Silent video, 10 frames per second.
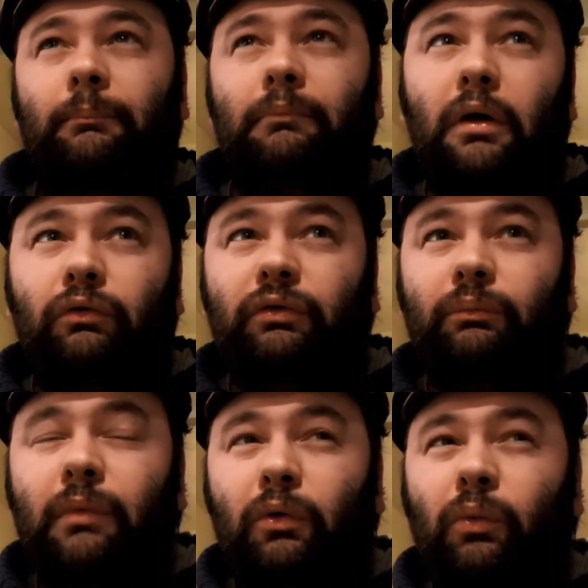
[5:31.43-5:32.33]
malt
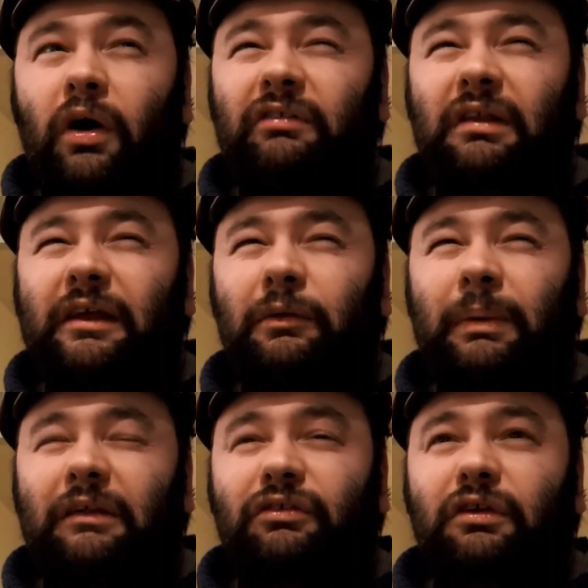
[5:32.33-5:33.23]
malt wise a little
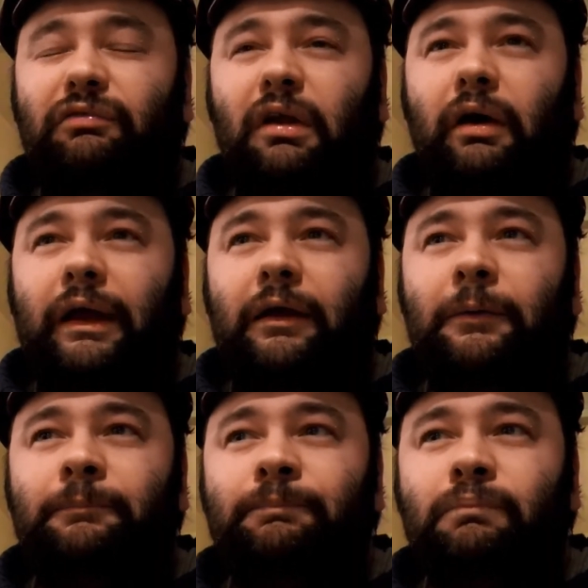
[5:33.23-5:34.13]
bit sort of like
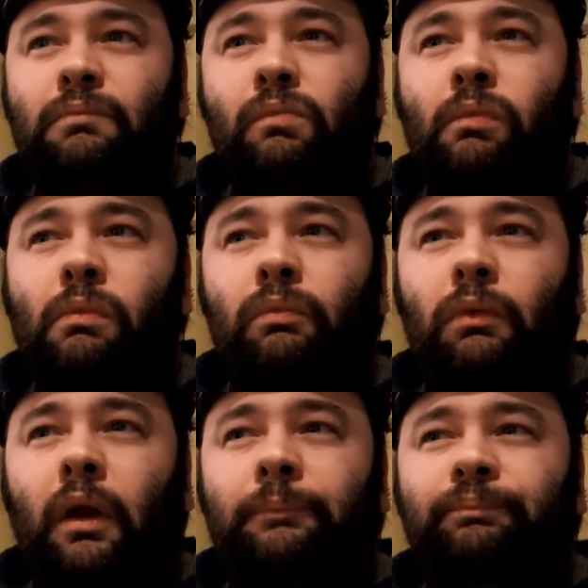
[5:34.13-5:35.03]

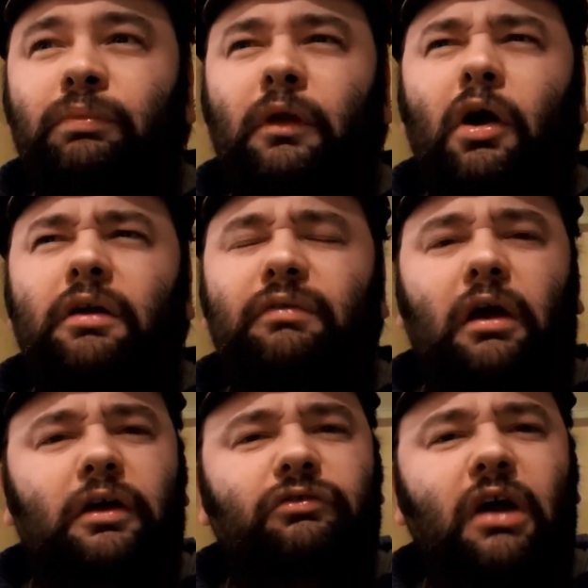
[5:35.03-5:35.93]
kind of
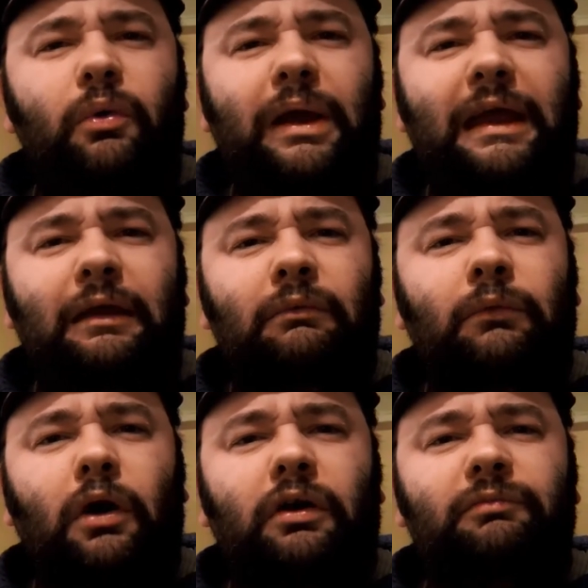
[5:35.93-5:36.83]
like a doughy
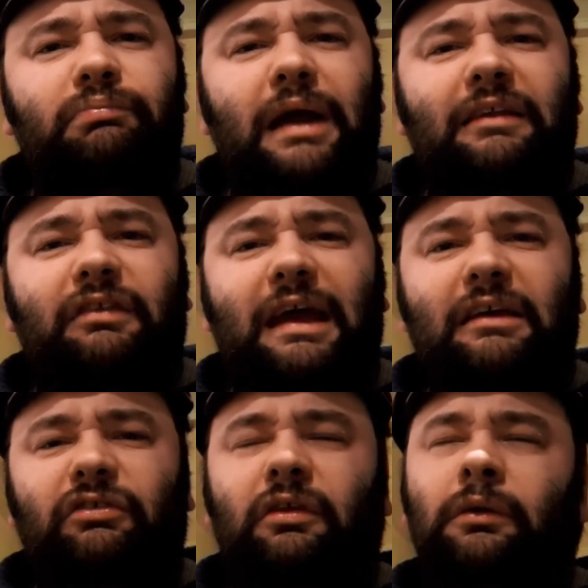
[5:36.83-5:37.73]
kind of bread
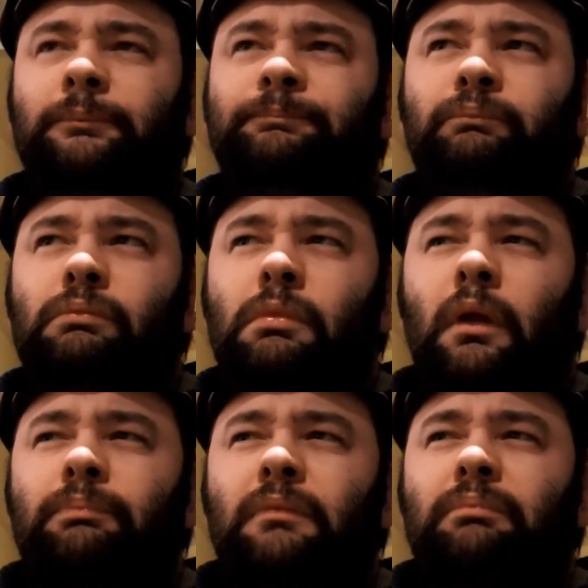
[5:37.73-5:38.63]
taste
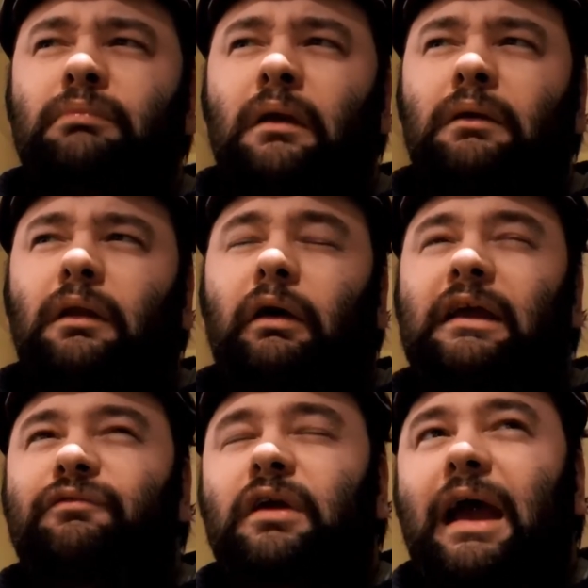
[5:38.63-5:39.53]

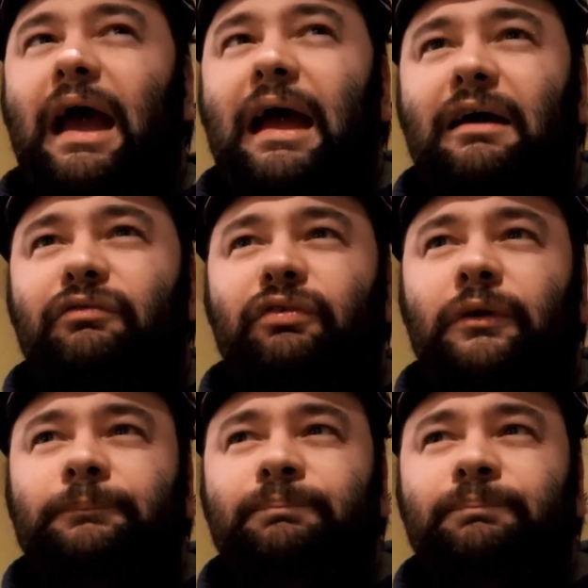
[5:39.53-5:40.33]
like if you have